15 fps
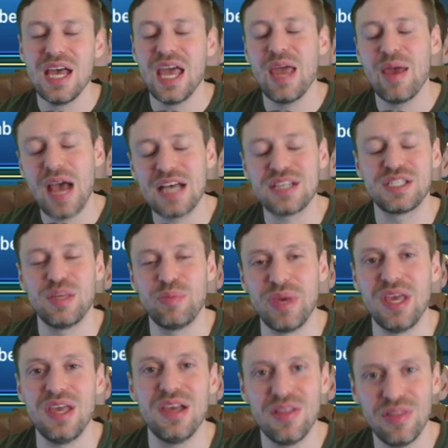It has to
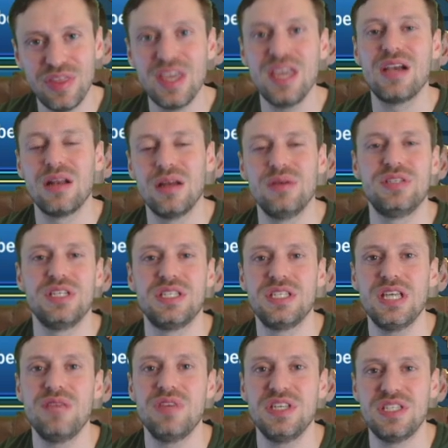be the closest
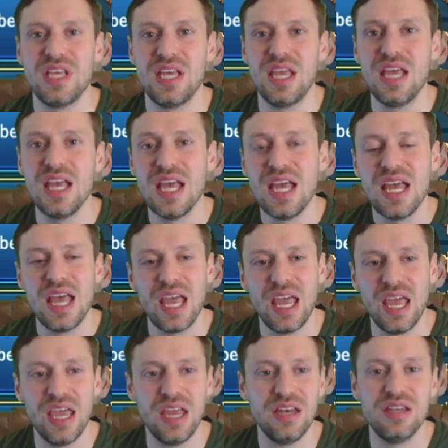CVC
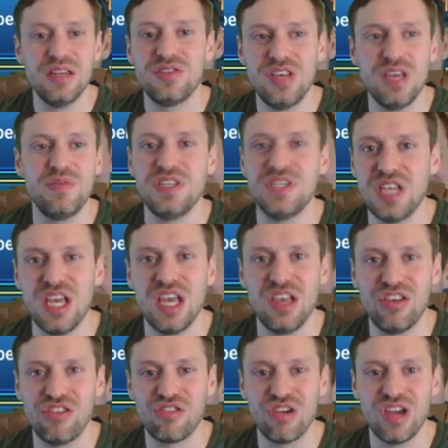in CVC
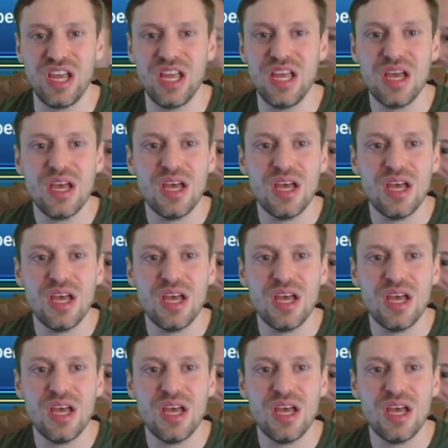history.